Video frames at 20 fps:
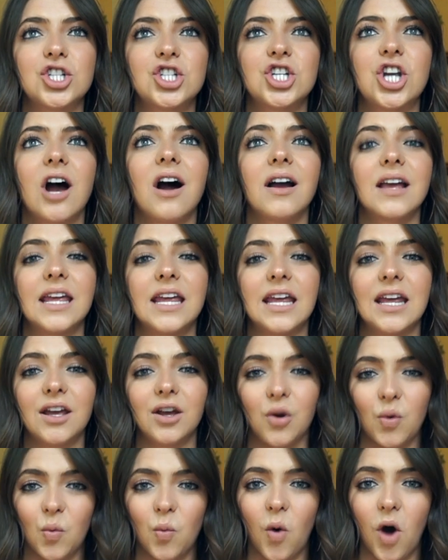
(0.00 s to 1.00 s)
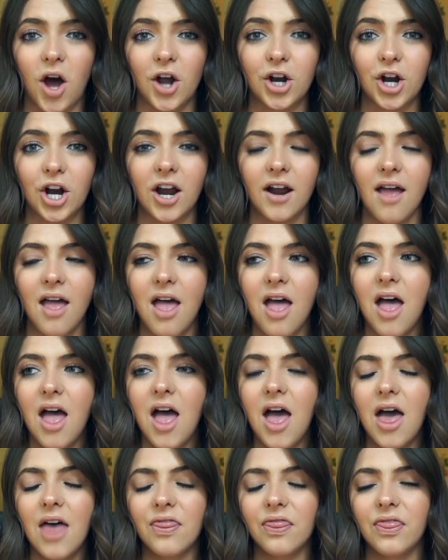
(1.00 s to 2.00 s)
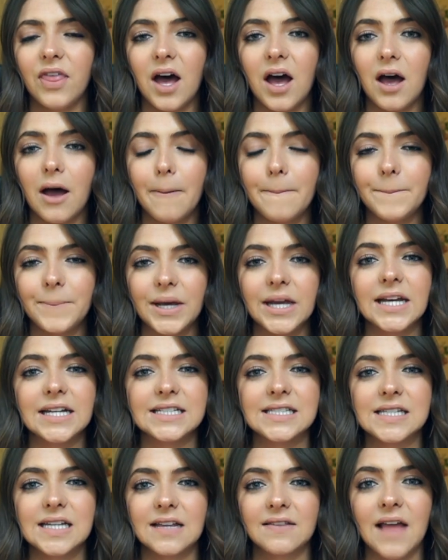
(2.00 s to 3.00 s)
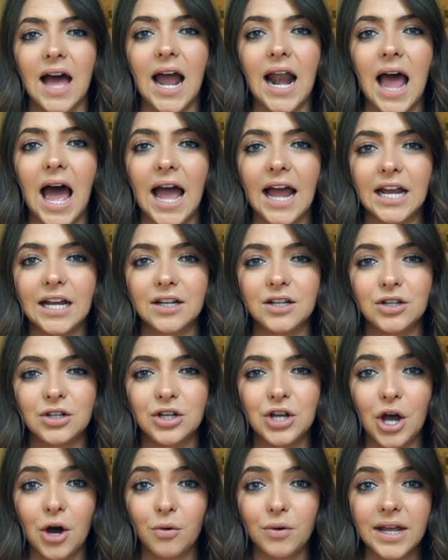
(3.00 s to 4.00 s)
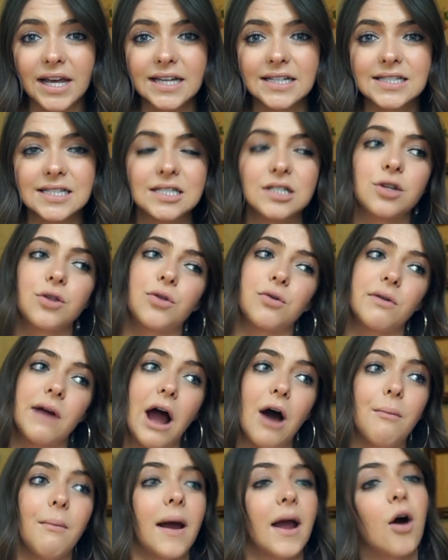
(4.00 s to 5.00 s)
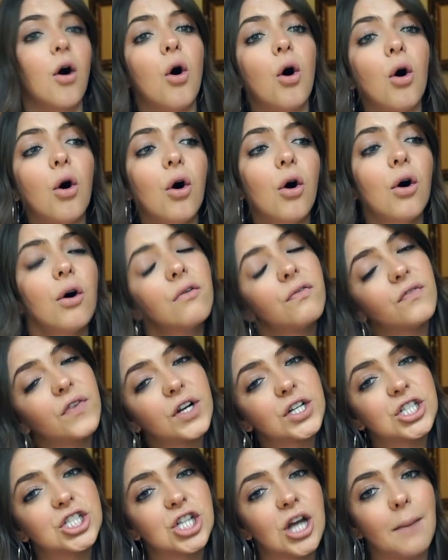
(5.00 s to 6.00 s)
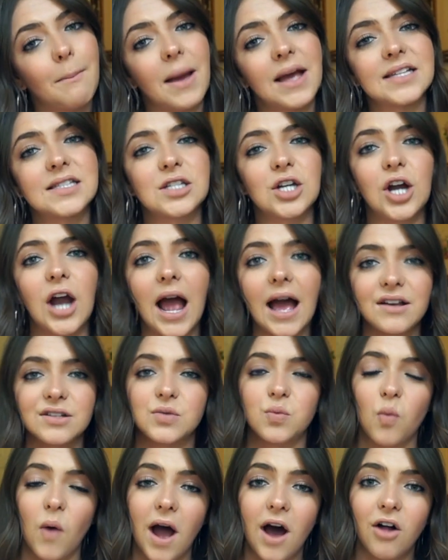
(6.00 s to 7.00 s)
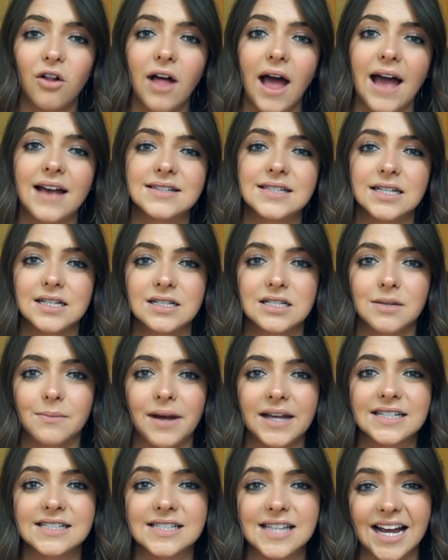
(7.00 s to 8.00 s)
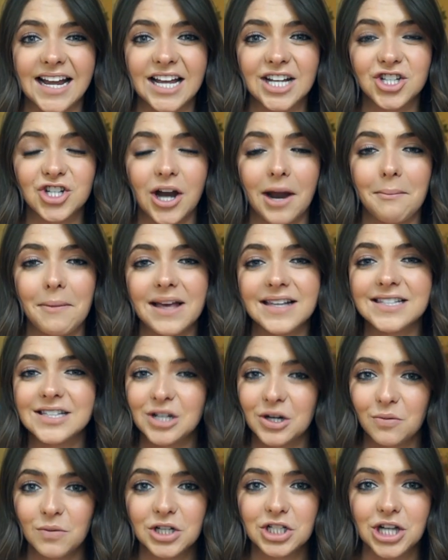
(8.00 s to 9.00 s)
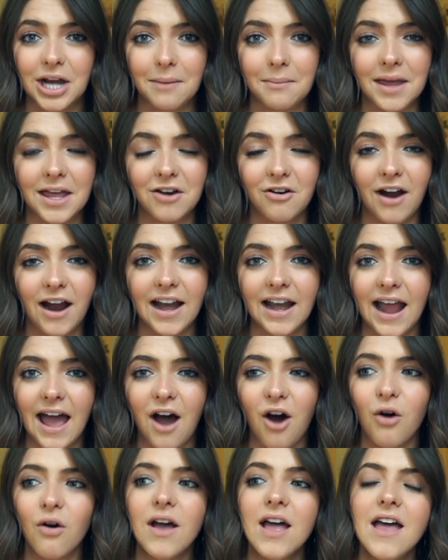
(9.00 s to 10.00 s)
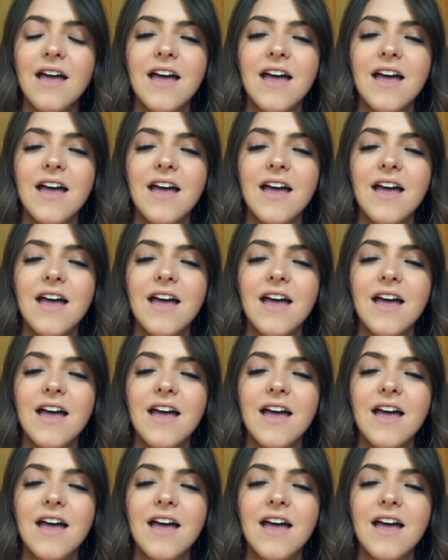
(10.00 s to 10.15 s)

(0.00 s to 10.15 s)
chugging water. The biggest thing that I noticed throughout my whole first trimester, as well as into my second trimester, which I'm in right now,